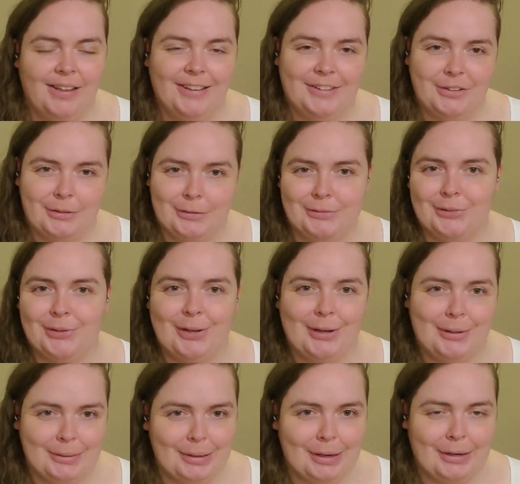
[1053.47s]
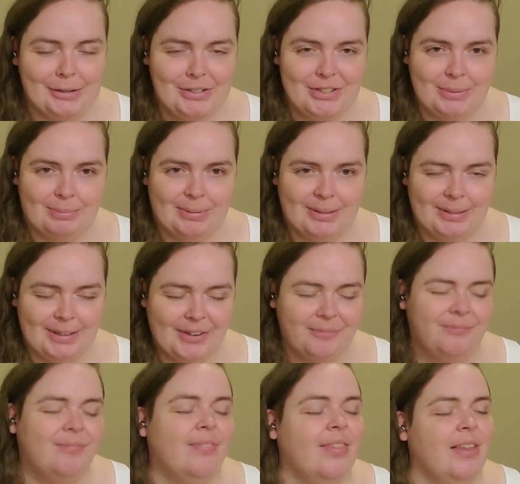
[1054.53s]
it's also called air
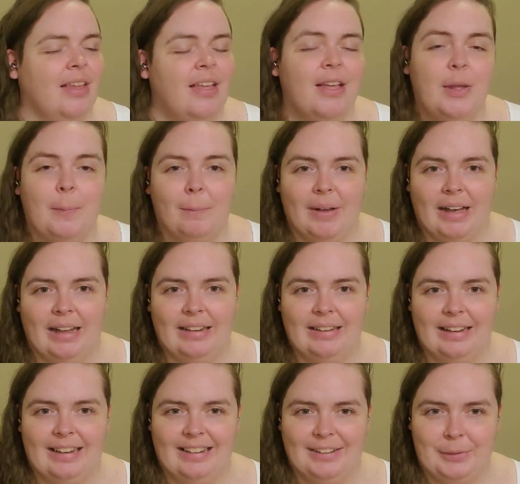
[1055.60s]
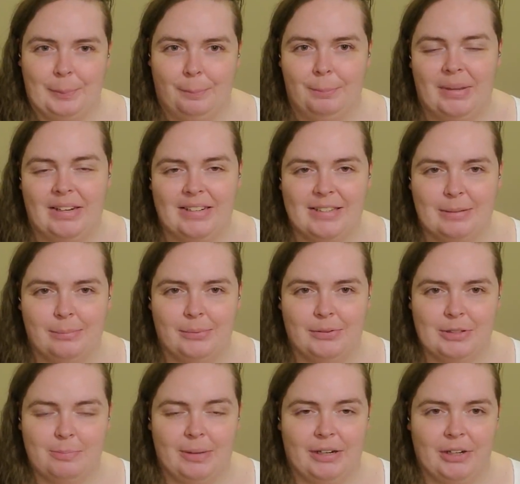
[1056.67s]
cymbaling, but I like meat
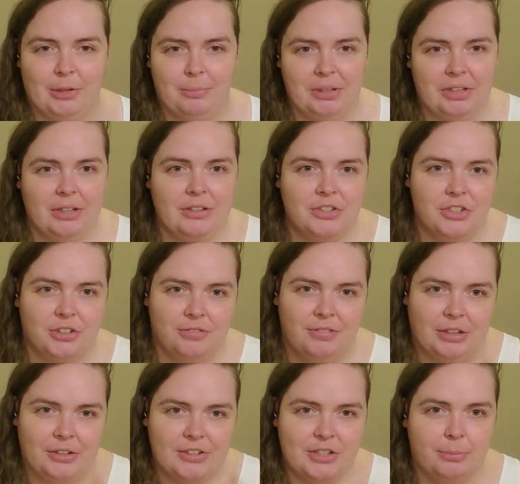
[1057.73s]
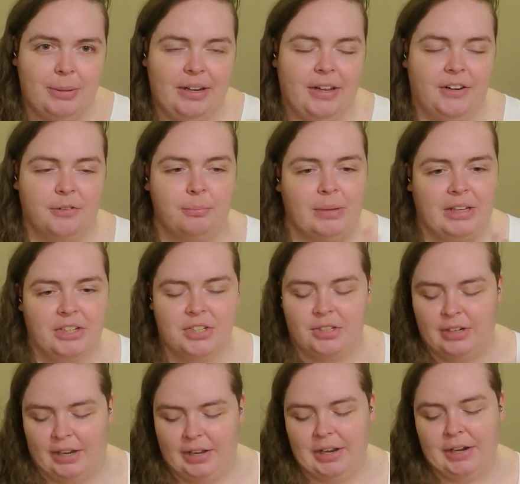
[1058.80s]
cymbals better because your fingers are made out of meat,
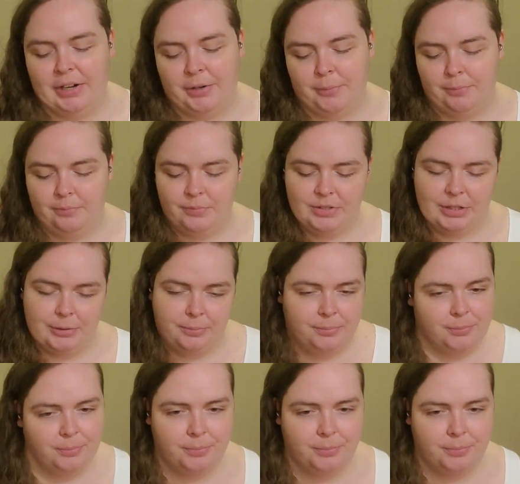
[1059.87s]
not air. So